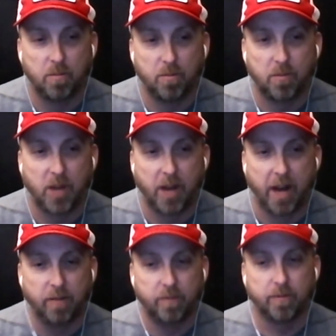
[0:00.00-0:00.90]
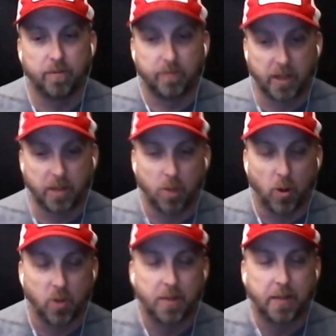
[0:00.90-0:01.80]
kind of
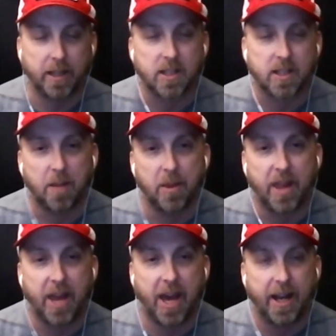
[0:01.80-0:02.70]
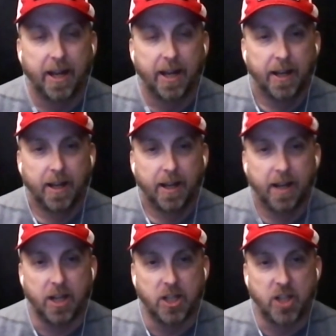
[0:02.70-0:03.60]
exposed me to some of that
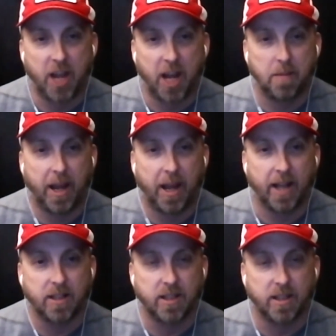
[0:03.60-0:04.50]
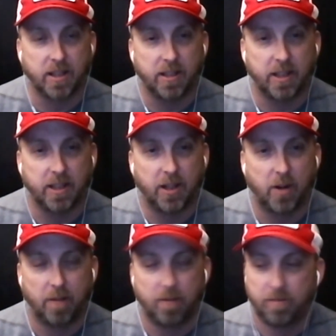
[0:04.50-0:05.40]
jam bands, and
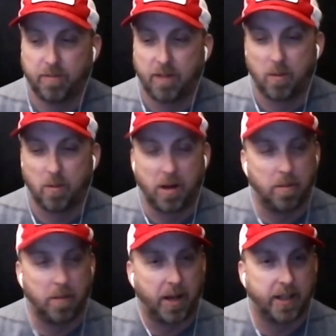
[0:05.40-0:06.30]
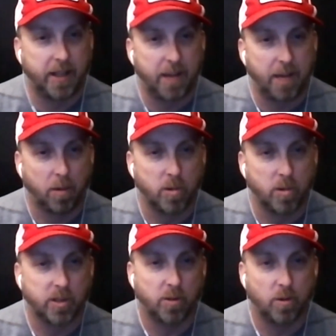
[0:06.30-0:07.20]
I've never been a big Dead
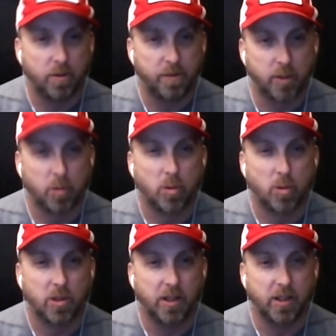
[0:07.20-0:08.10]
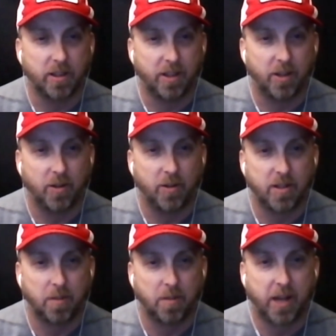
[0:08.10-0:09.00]
person or a Fish person, and and
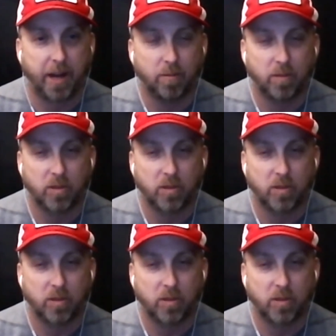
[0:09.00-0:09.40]
sometimes